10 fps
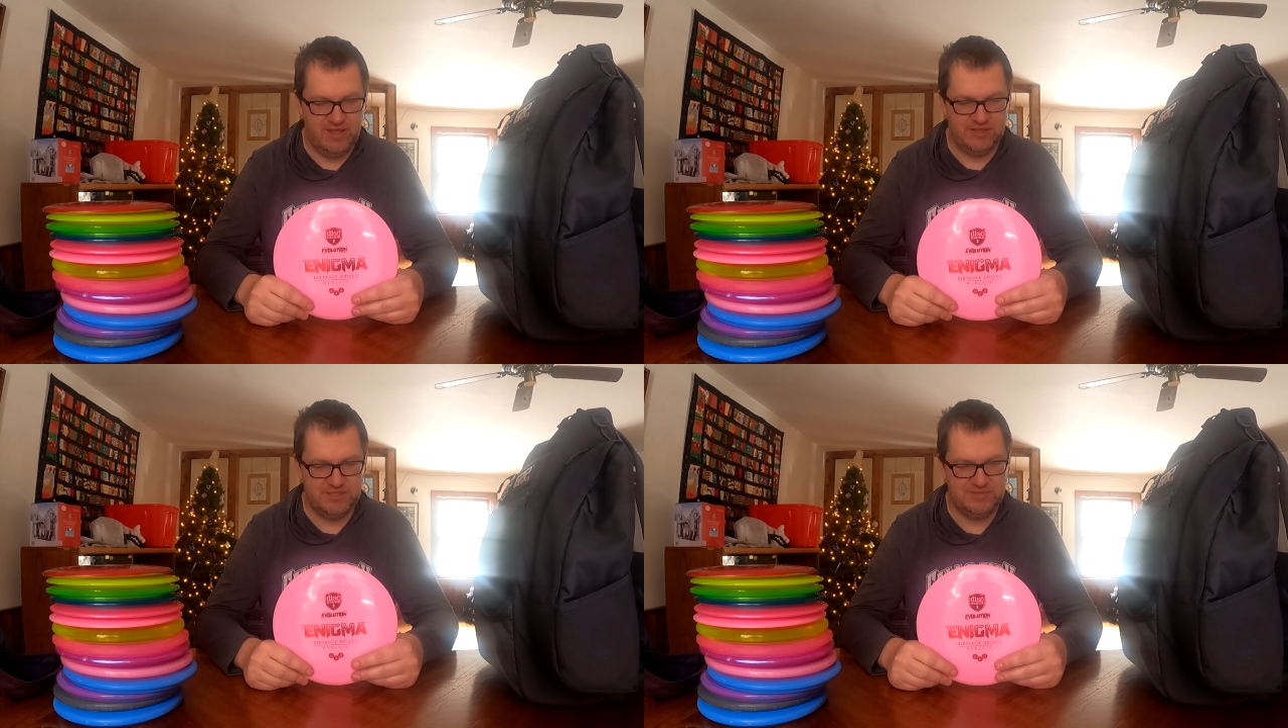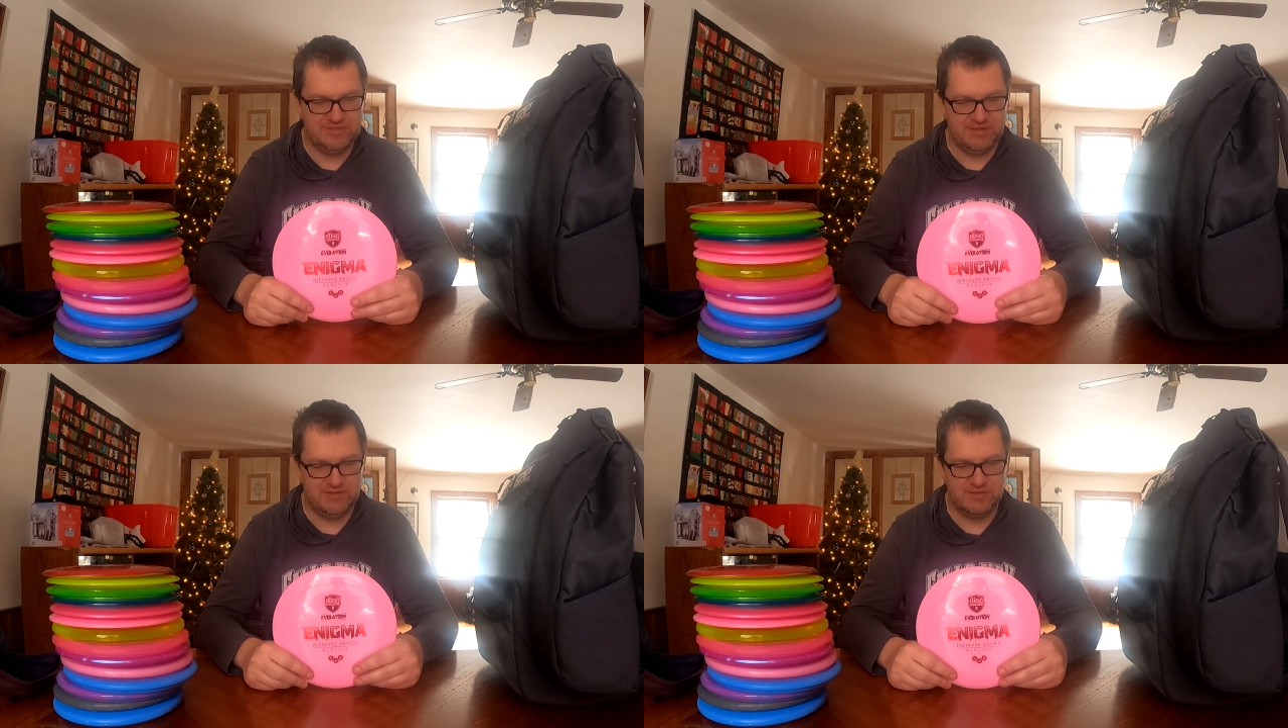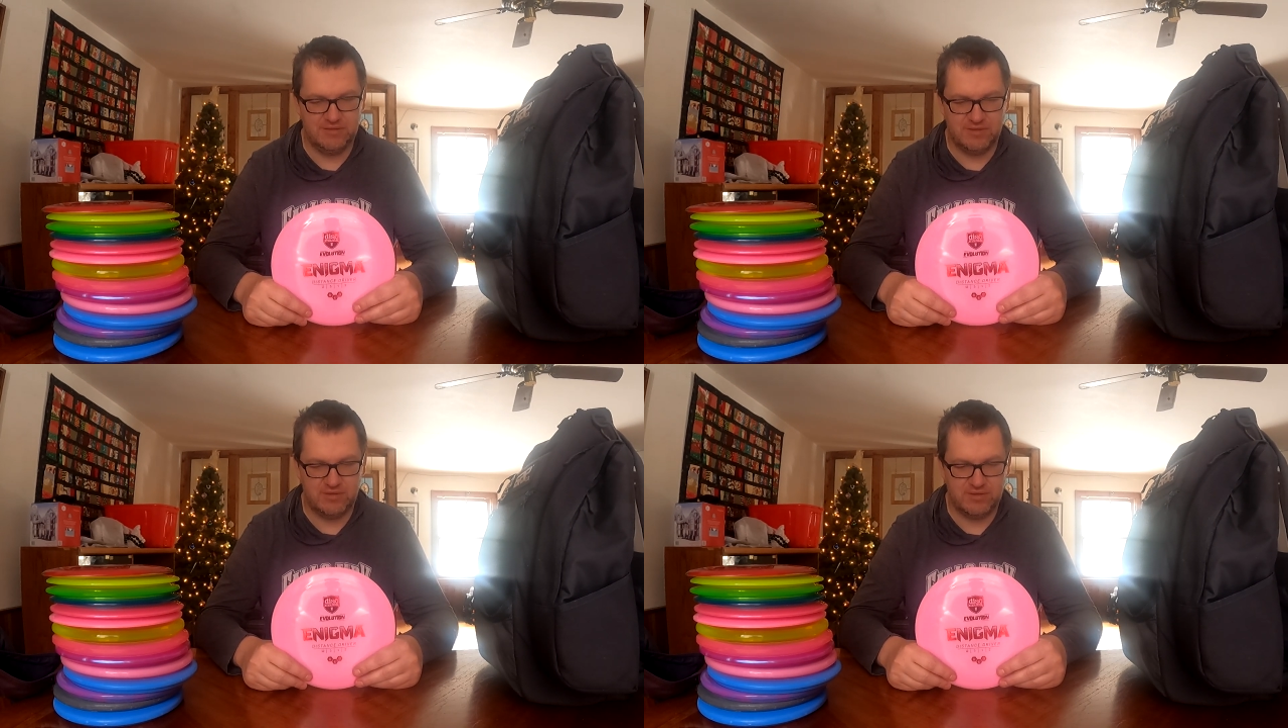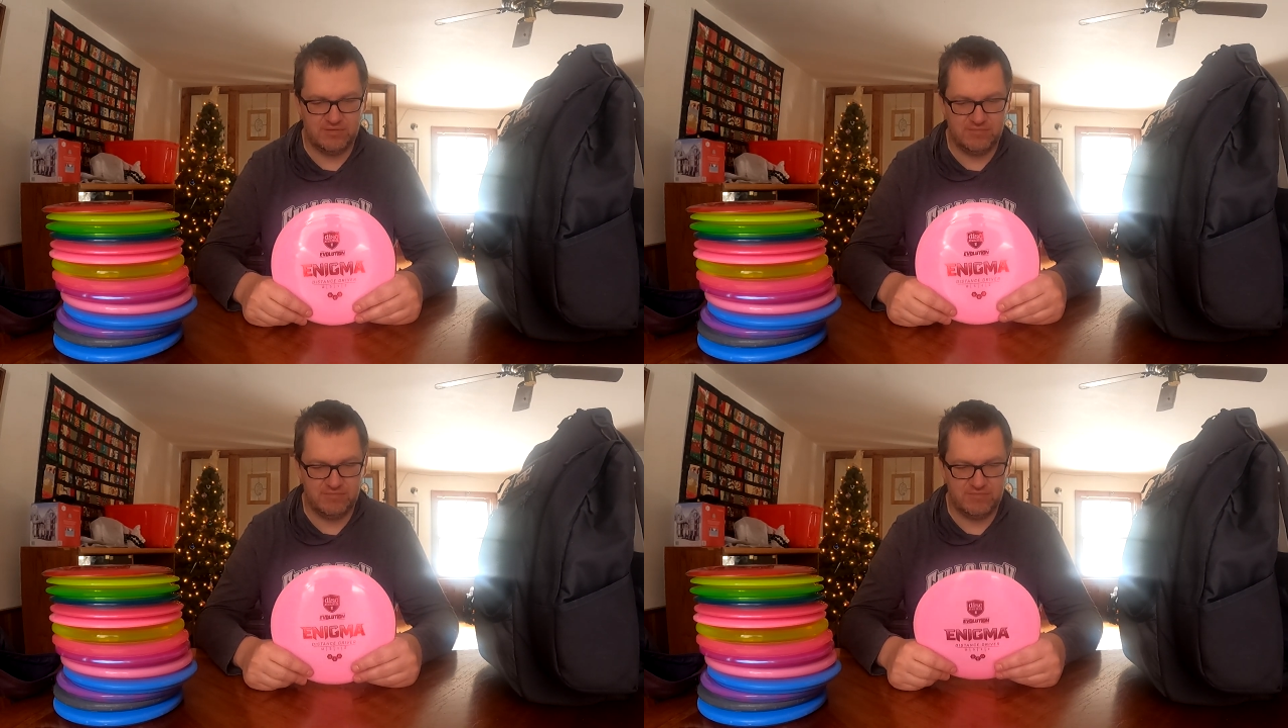It seems to
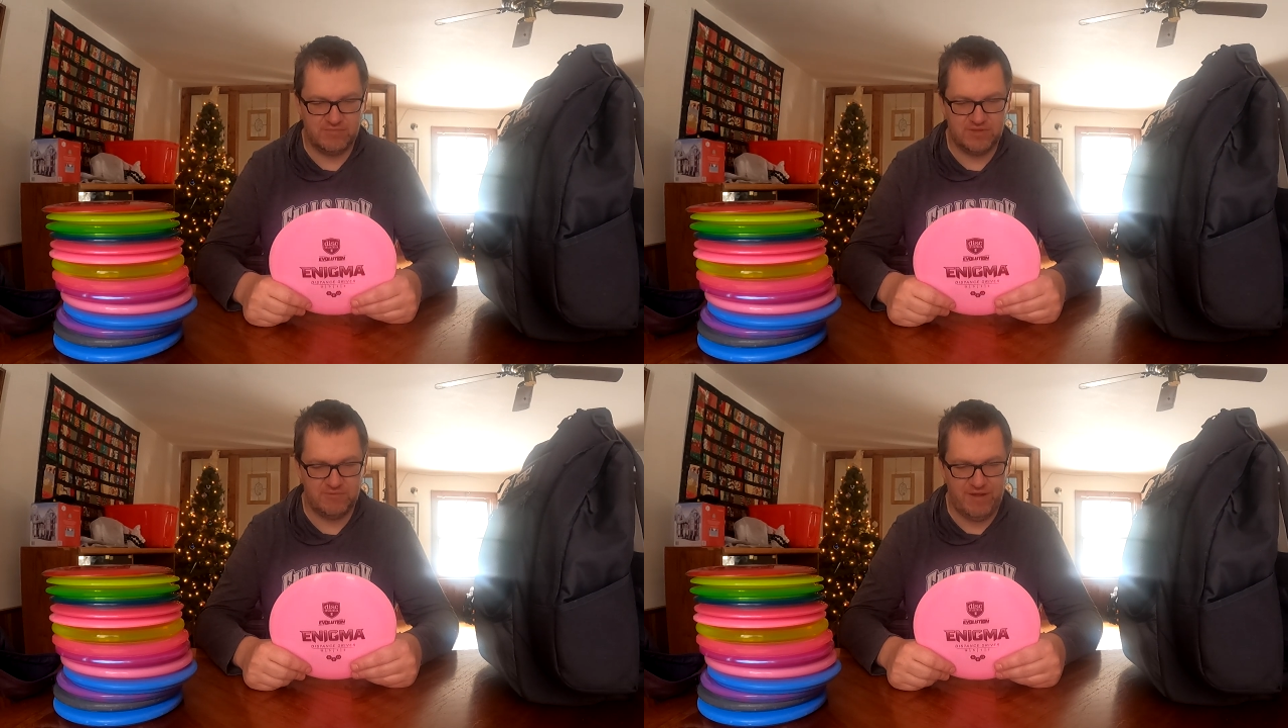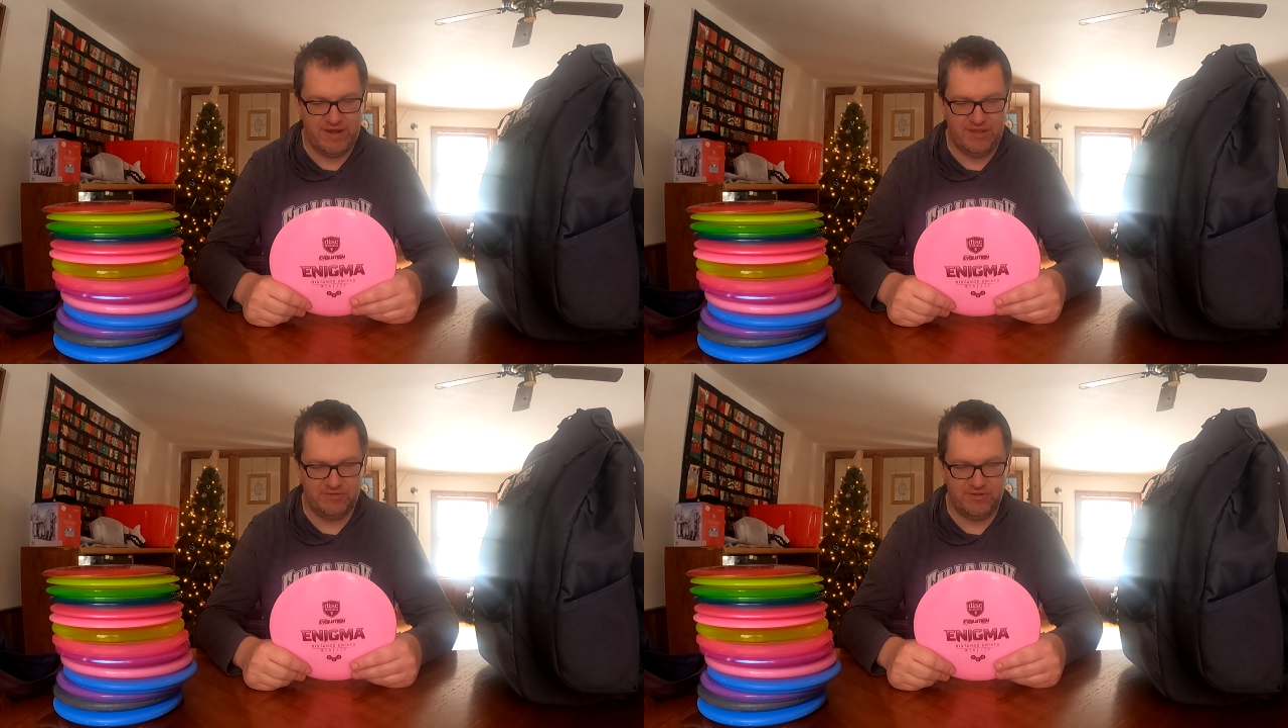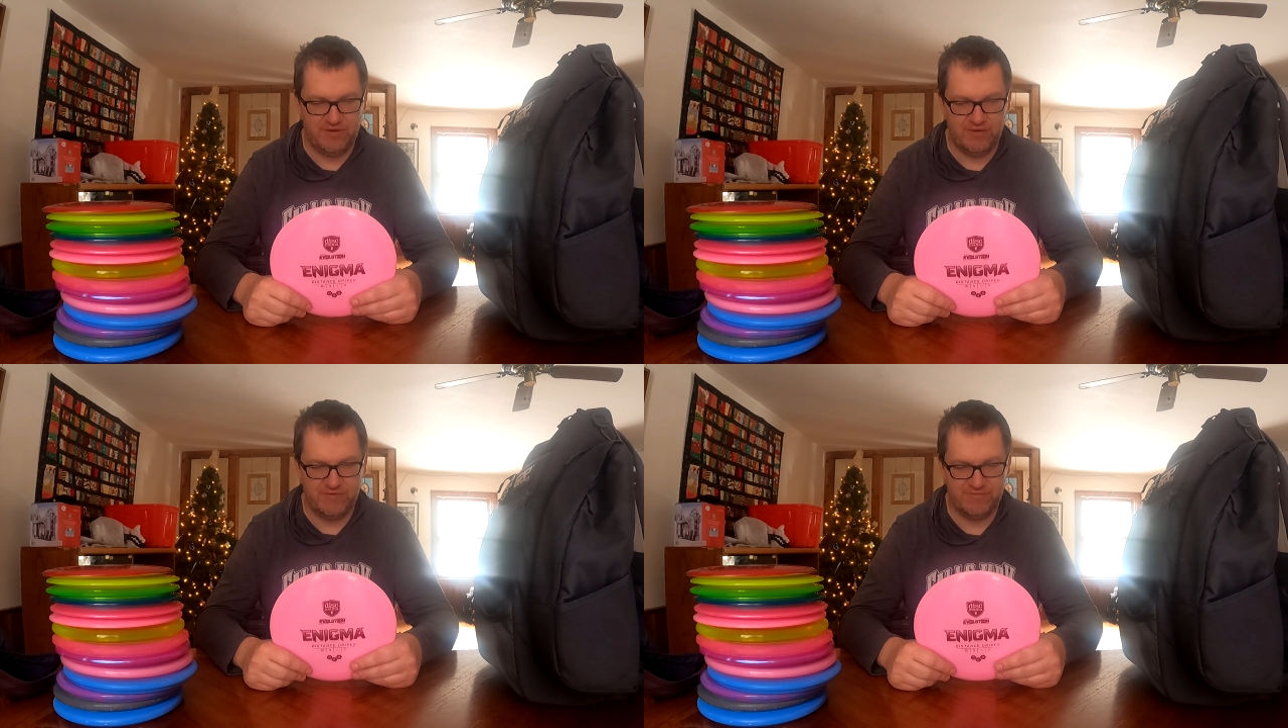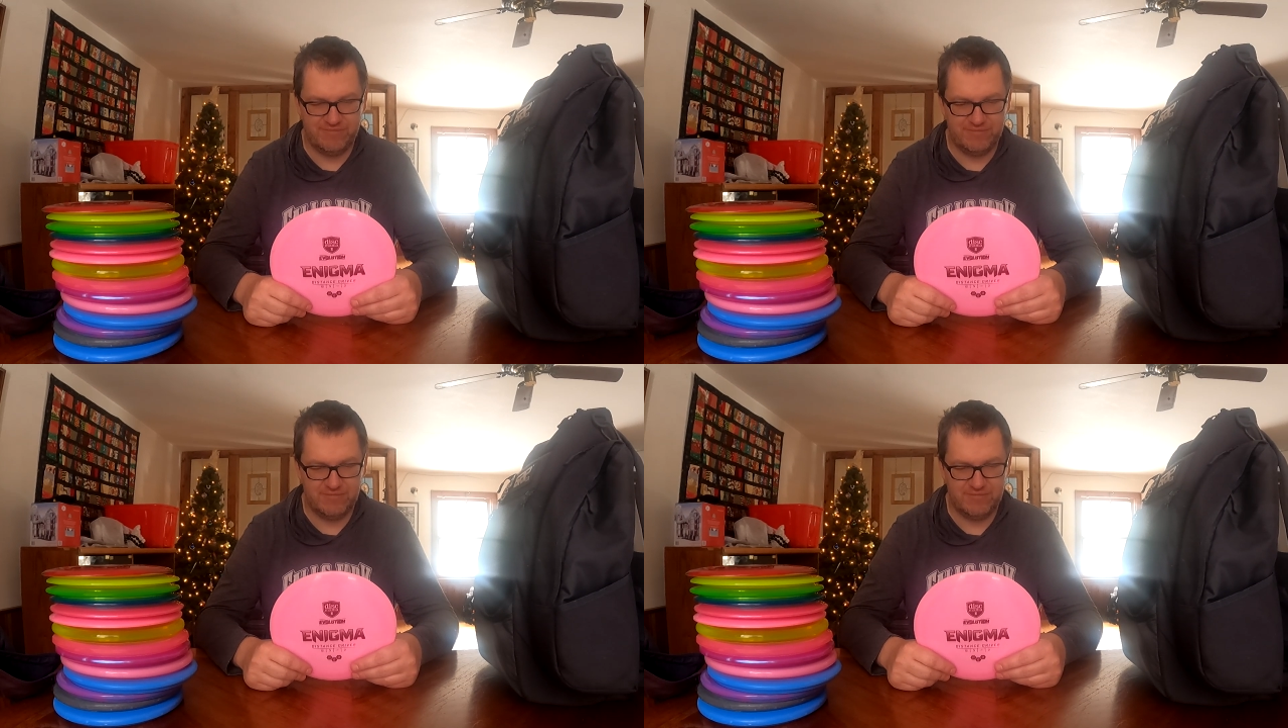ride out there